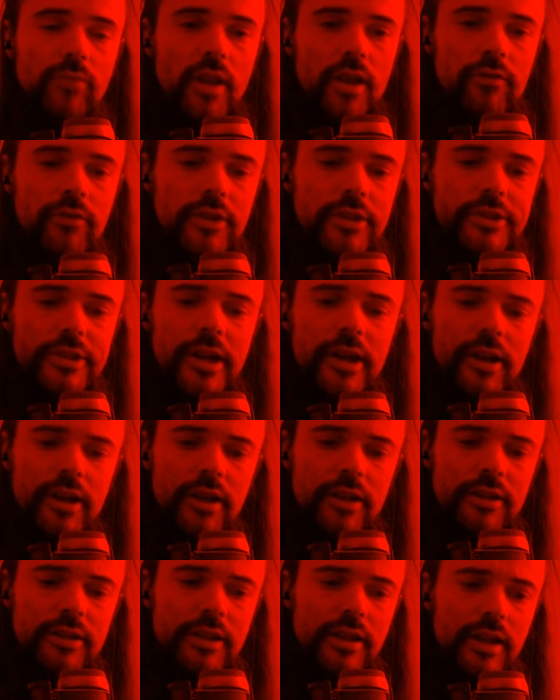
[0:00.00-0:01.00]
The
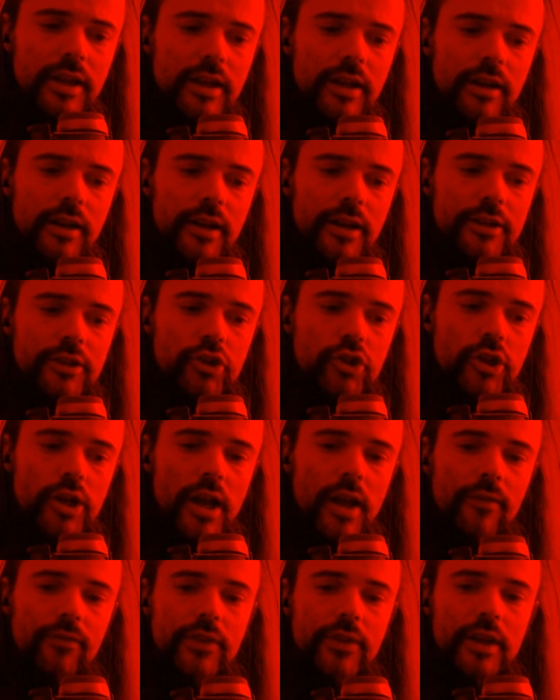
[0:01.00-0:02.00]
second
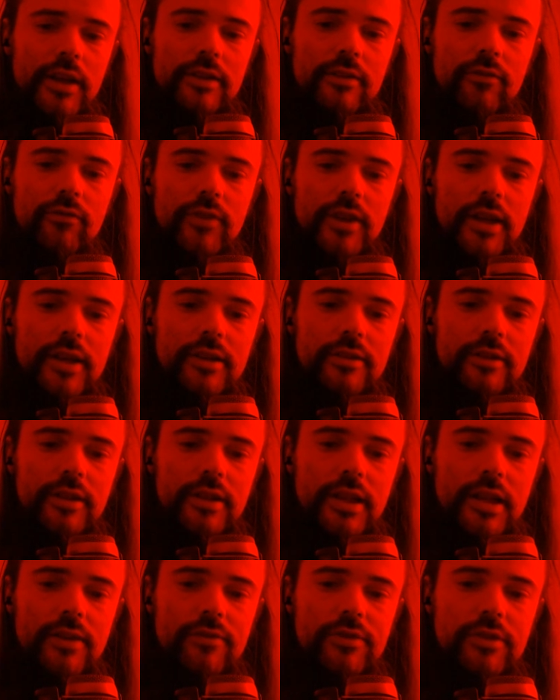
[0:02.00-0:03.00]
enchantment that
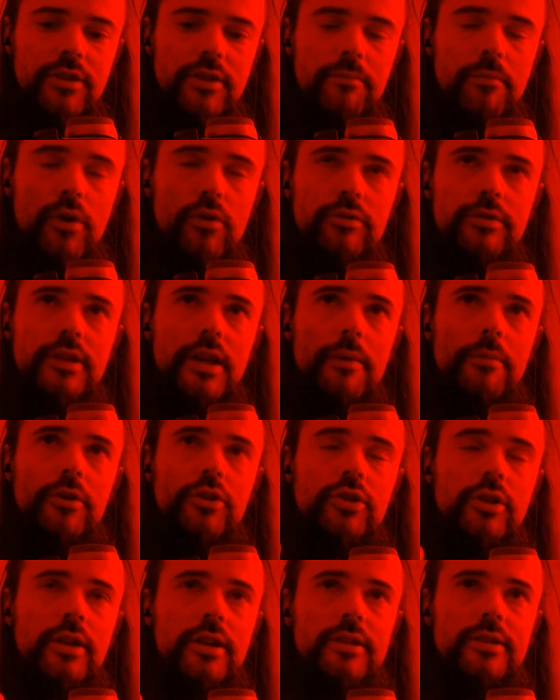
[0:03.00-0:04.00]
gives the most
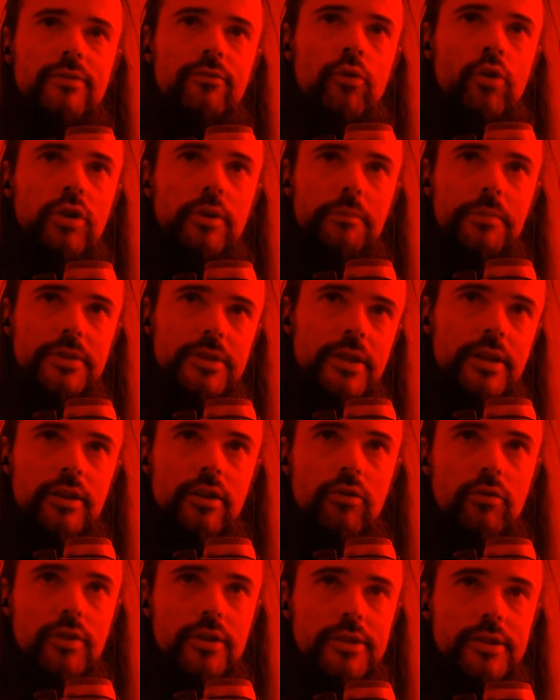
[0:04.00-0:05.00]
damage is 40%
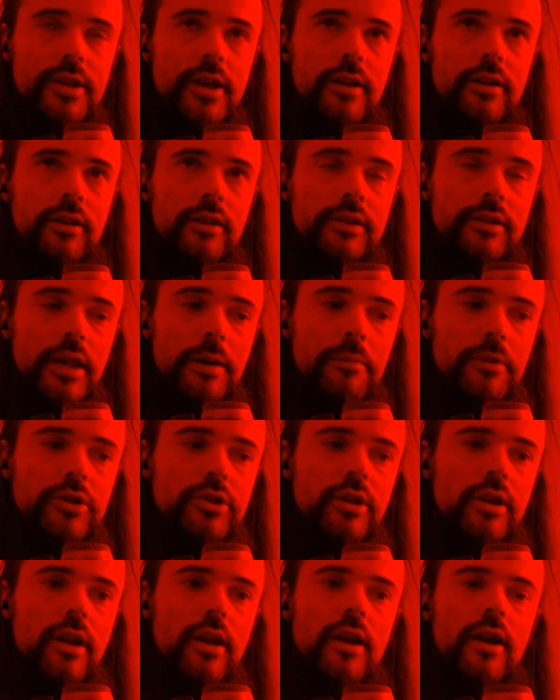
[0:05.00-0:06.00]
increased Cyclone
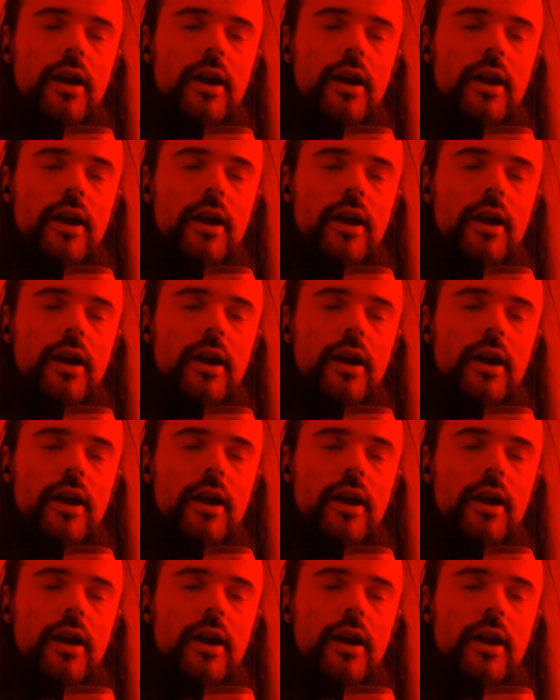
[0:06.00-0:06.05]
damage,